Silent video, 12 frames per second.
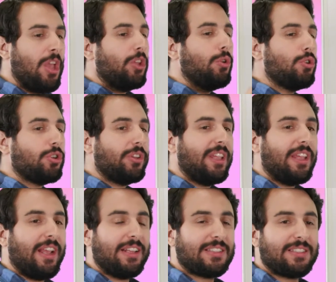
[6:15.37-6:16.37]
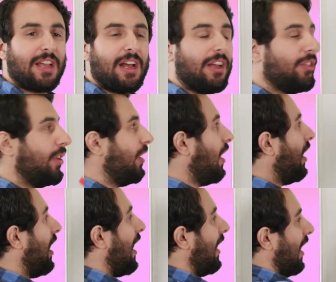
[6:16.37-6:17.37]
usually it's
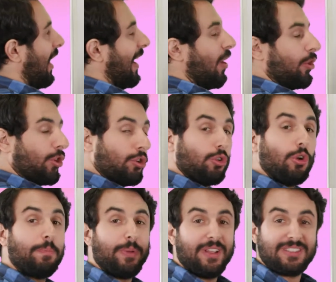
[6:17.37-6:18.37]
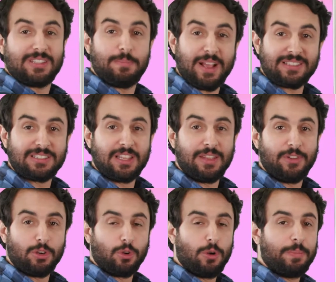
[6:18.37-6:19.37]
the iodo group is the best leaving
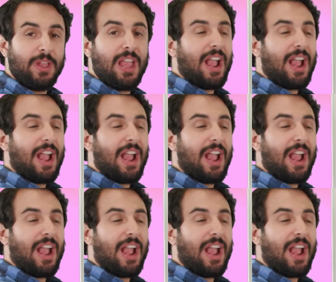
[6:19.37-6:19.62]
group,